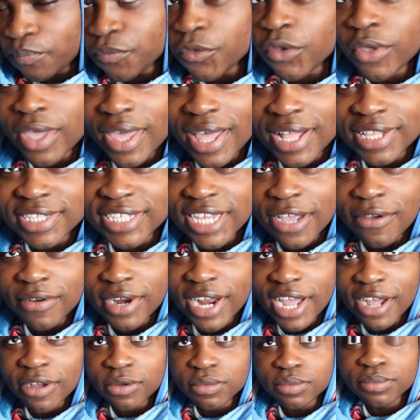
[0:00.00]
Okay, it's out
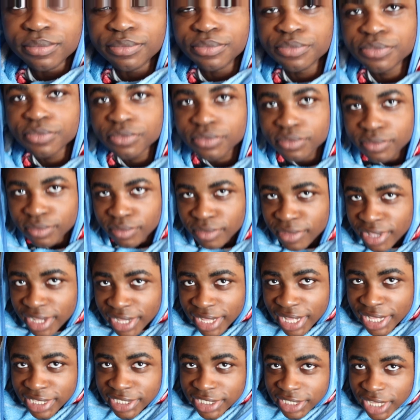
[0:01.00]
now.
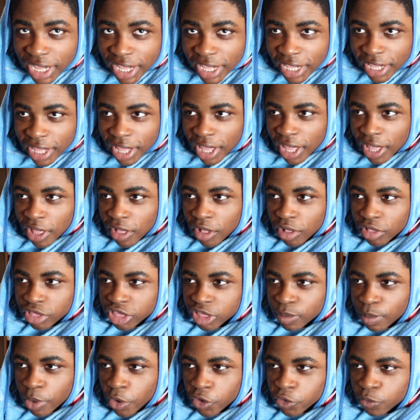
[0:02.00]
That's like
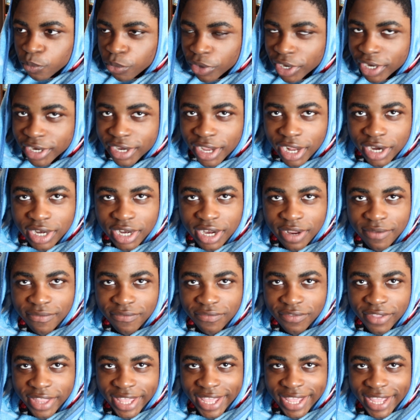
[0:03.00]
the most productive
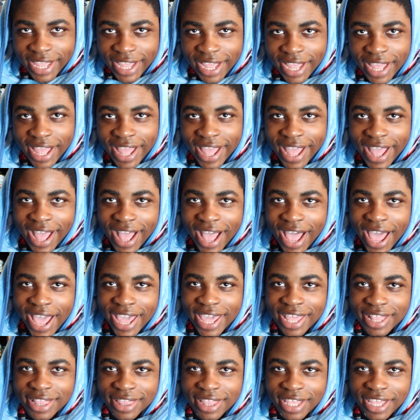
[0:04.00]
thing I
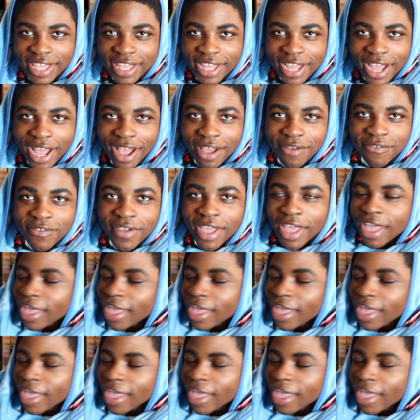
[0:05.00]
can think of.